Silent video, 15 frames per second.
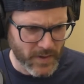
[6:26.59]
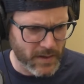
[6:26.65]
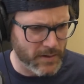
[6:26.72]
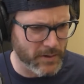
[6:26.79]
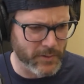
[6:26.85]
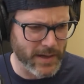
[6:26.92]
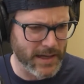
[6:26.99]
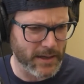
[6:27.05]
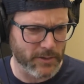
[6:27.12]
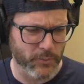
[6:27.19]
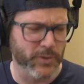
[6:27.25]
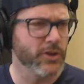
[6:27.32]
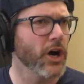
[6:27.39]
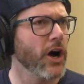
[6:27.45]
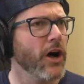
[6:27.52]
uh,
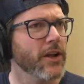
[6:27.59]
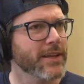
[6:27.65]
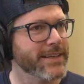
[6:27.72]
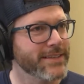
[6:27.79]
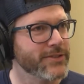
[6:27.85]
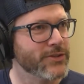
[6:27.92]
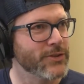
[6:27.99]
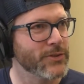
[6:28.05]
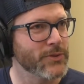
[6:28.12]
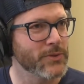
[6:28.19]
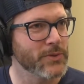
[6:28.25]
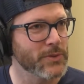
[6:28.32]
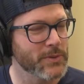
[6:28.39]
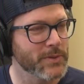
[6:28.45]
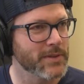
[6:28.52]
would call
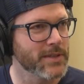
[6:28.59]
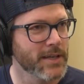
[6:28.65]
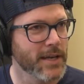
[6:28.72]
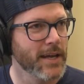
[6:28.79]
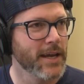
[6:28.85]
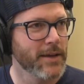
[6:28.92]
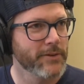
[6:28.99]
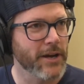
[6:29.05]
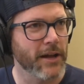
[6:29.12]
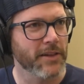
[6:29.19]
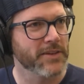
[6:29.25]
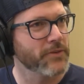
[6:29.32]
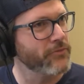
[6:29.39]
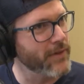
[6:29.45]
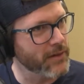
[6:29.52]
into call
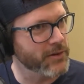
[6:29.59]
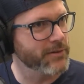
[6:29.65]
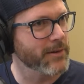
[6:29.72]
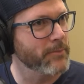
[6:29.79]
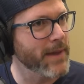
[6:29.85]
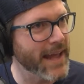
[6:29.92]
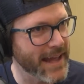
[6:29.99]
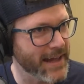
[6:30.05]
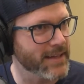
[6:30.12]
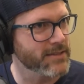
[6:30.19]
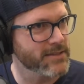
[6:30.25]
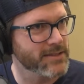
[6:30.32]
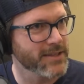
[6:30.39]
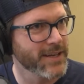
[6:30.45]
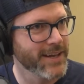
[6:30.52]
into Felger and
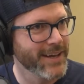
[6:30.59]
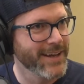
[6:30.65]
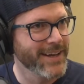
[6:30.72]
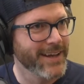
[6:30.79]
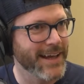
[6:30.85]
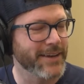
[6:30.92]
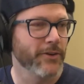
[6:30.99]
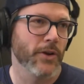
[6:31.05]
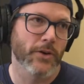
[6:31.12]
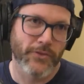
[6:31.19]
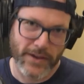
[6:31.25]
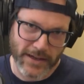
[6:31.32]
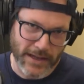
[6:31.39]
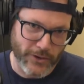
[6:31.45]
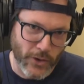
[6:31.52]
Maz. I don't know if
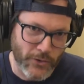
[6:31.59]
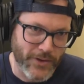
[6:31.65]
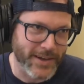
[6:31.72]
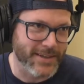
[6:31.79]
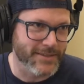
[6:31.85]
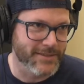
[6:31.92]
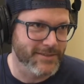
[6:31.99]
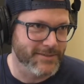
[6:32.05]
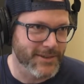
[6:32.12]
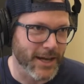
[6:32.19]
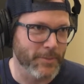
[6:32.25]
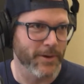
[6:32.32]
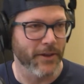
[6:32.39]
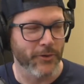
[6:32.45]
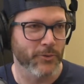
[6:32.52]
I, I don't know if I can talk
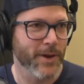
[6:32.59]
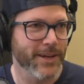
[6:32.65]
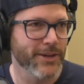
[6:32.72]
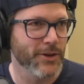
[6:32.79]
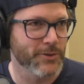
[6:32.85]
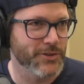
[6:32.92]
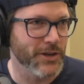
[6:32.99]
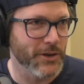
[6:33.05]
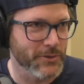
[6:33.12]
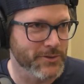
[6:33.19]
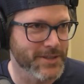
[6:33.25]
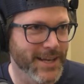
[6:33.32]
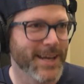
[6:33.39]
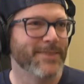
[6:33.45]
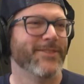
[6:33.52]
about other radio shows.
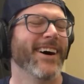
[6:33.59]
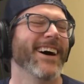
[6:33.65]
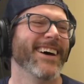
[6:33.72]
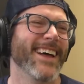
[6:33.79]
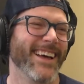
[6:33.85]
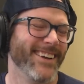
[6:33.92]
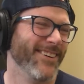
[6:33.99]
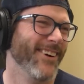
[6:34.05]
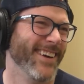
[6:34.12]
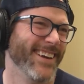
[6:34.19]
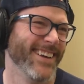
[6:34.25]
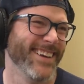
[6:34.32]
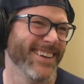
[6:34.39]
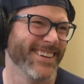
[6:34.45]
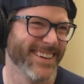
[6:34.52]
No, you're but. you're fine.
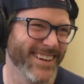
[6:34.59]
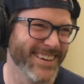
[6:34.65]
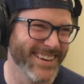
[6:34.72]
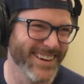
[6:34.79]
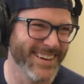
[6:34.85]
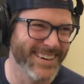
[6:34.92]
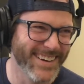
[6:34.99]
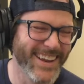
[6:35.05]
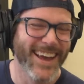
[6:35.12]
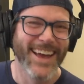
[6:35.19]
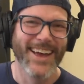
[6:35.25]
We'll be